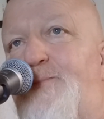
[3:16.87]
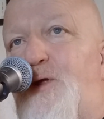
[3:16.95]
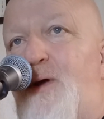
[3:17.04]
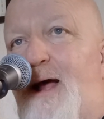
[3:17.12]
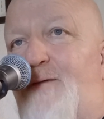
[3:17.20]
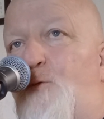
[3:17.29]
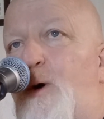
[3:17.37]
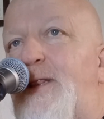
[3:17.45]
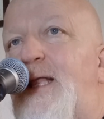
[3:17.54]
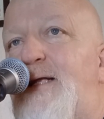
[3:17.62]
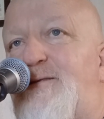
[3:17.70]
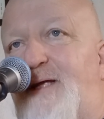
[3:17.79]
you have one
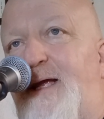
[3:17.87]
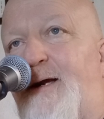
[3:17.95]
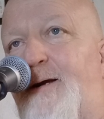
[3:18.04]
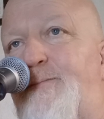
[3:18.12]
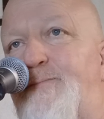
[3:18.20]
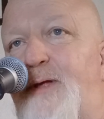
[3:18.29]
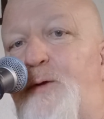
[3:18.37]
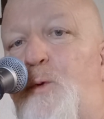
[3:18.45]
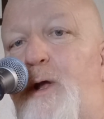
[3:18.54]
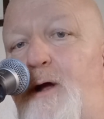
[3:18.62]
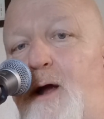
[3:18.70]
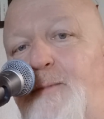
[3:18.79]
lead singer and
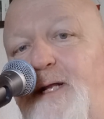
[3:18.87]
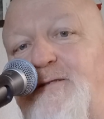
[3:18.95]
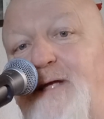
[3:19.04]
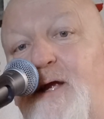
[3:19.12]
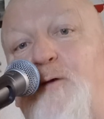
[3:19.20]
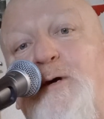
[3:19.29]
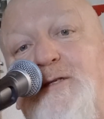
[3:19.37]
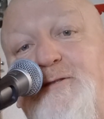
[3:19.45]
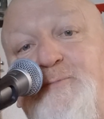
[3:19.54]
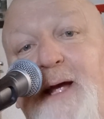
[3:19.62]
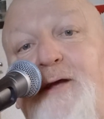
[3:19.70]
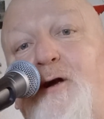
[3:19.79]
one harmony singer, which
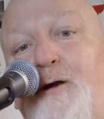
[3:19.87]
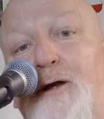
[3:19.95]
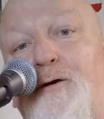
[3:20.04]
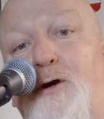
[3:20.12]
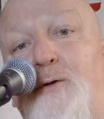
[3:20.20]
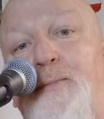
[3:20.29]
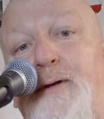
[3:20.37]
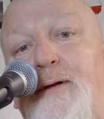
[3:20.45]
is my current group,